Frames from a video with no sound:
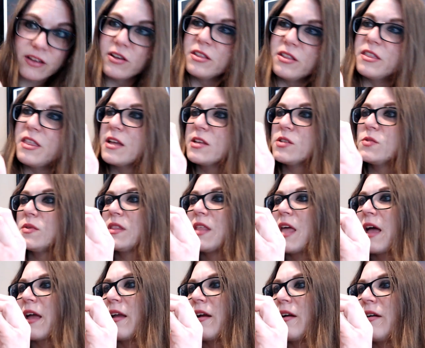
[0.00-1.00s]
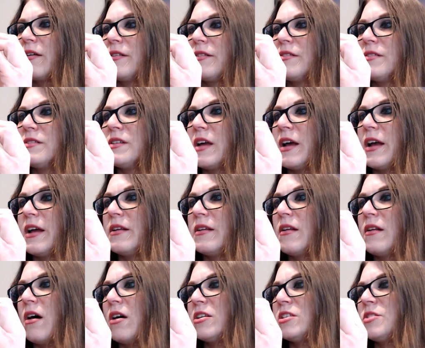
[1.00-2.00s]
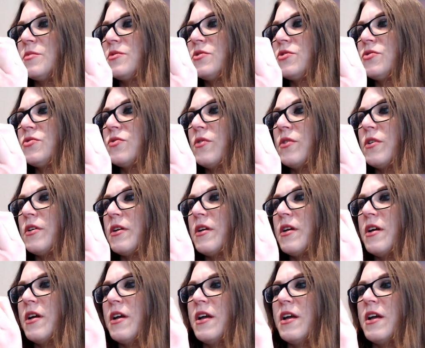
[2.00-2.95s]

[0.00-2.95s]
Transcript: good things with that character design. Awesome sword.